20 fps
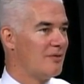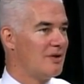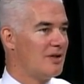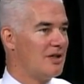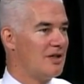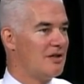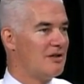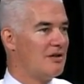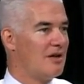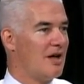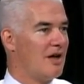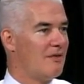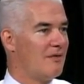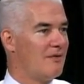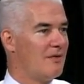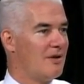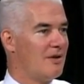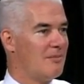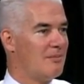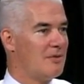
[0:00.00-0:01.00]
We need to
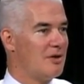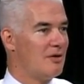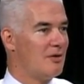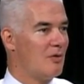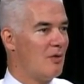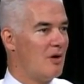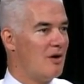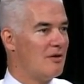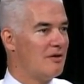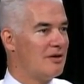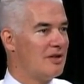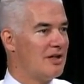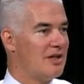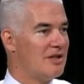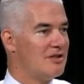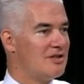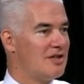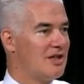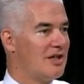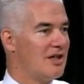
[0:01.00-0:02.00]
have um, you know quality
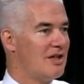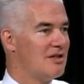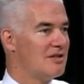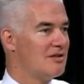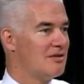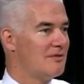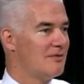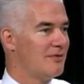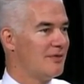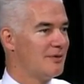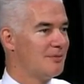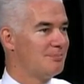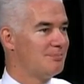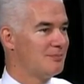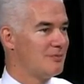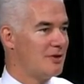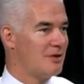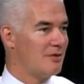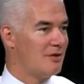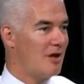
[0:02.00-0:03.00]
education for
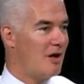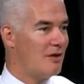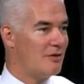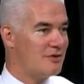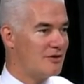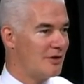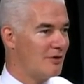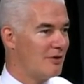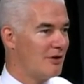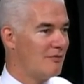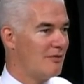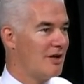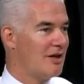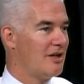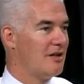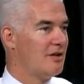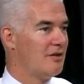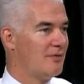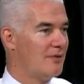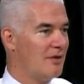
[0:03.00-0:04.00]
you know college and career
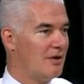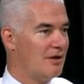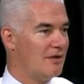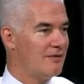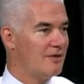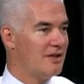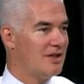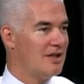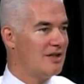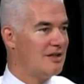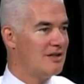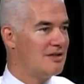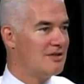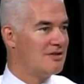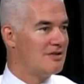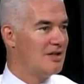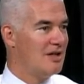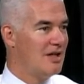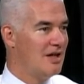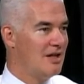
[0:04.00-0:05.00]
readiness for all of our mm-hmm.
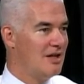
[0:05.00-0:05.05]
kids.